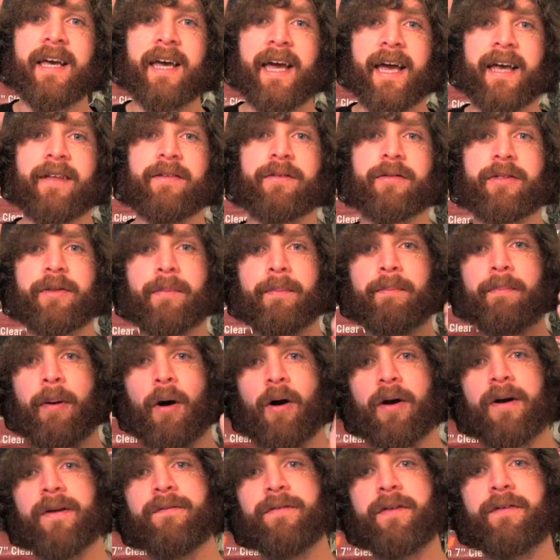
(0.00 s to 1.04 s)
And
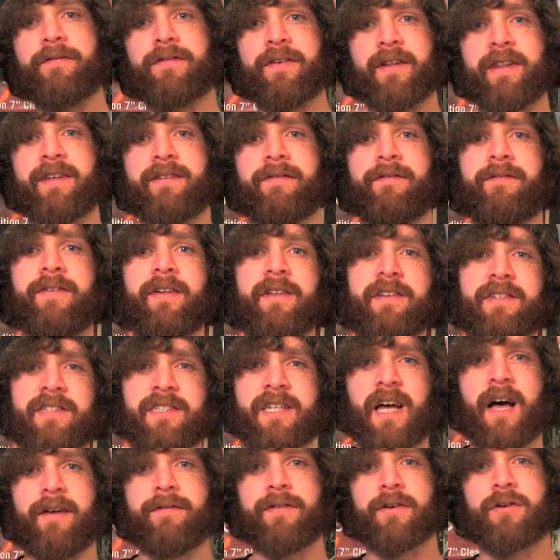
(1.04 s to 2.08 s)
part of the
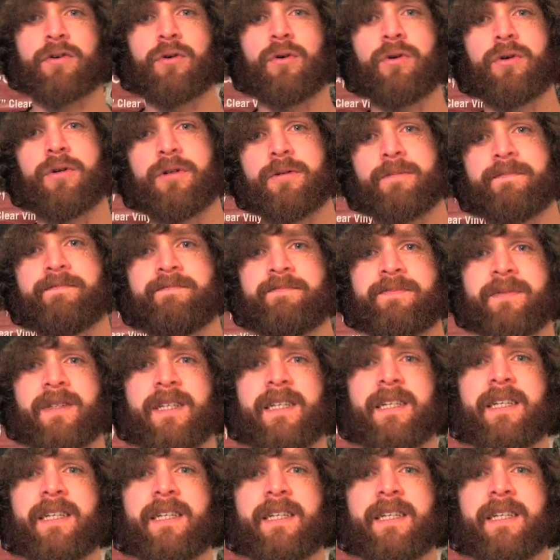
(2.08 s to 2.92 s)
philosophical